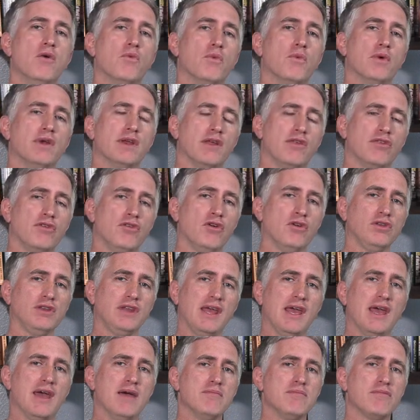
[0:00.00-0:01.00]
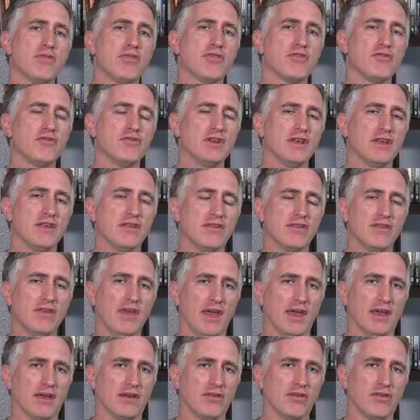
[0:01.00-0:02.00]
When they stuck the
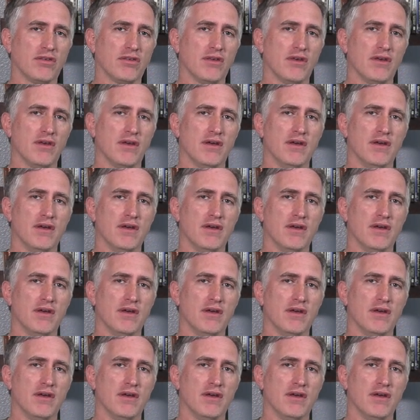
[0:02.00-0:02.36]
M36